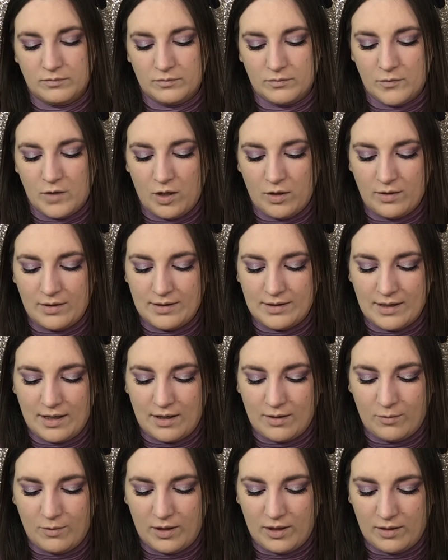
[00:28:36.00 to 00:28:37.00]
No, it's not
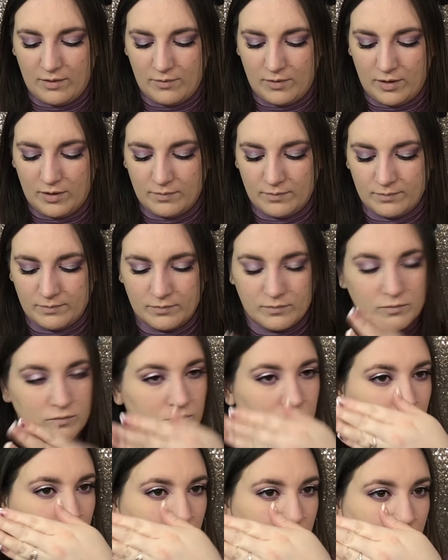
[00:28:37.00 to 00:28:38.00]
a wedding
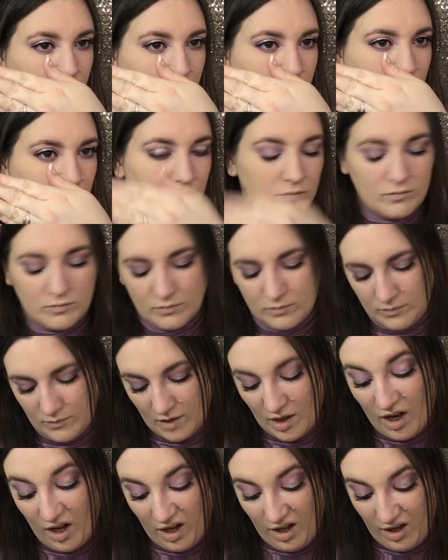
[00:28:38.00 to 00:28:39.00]

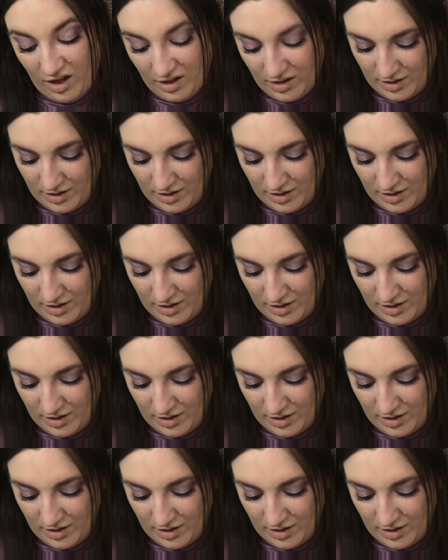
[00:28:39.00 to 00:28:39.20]
ring.